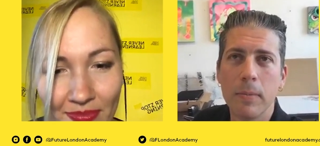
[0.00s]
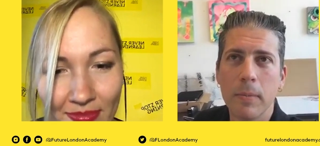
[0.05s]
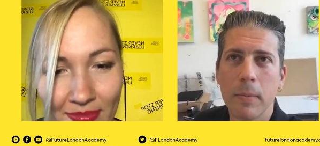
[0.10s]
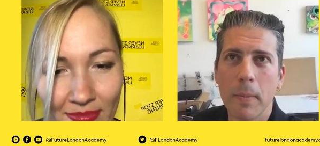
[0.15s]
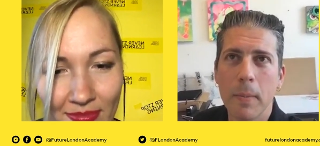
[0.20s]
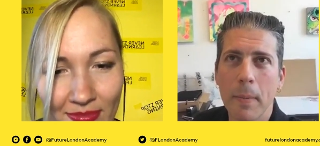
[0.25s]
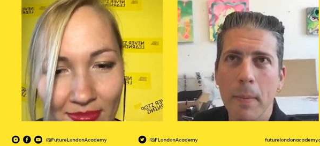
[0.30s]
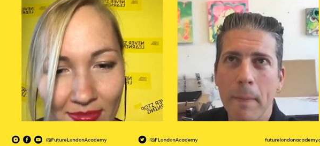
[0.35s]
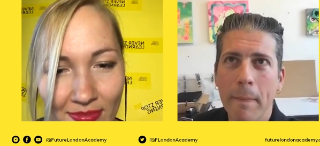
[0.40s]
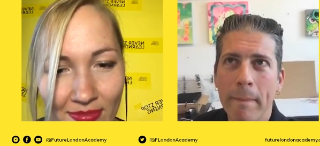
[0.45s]

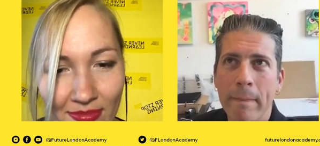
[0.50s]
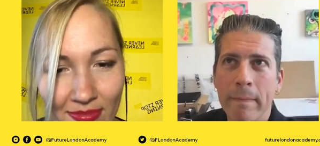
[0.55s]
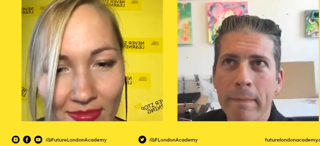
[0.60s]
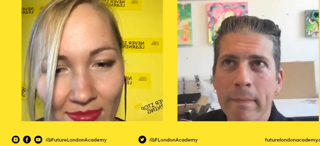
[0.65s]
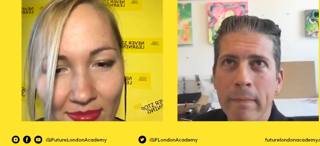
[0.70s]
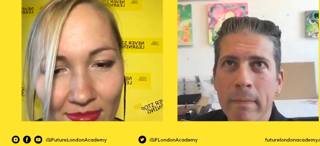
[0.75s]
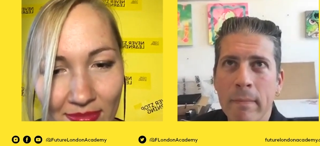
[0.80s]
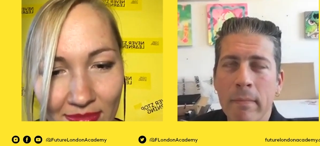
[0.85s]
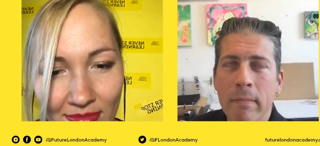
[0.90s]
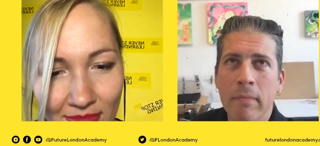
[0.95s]

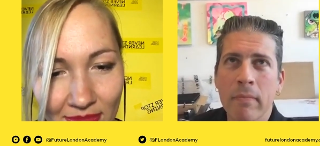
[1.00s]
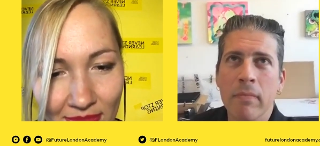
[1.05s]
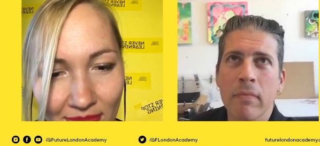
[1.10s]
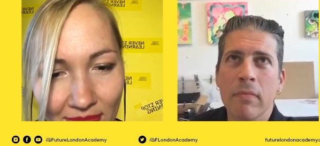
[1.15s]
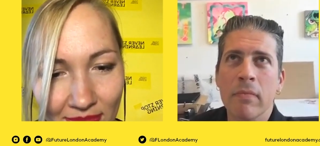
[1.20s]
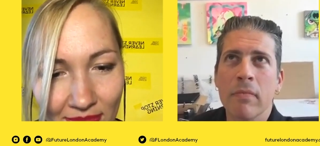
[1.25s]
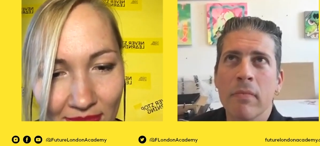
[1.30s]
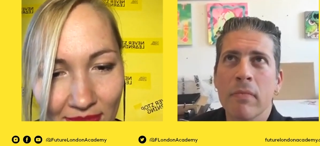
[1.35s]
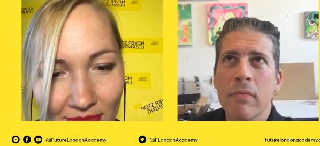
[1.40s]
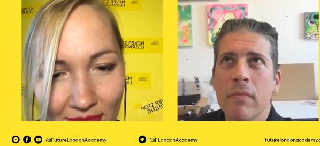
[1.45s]

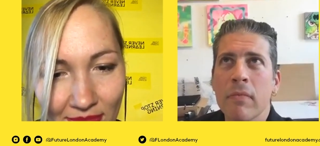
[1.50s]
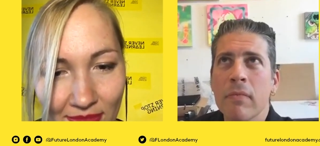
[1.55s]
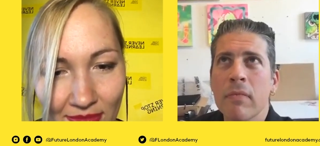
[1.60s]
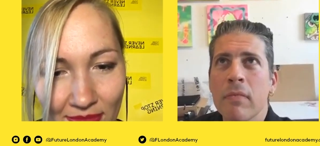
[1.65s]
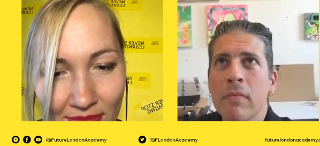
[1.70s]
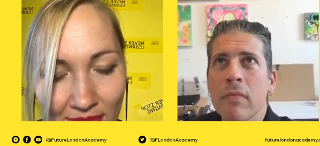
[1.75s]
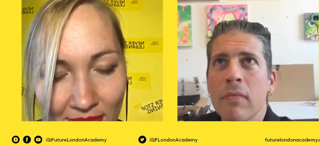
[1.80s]
No one is speaking in this clip.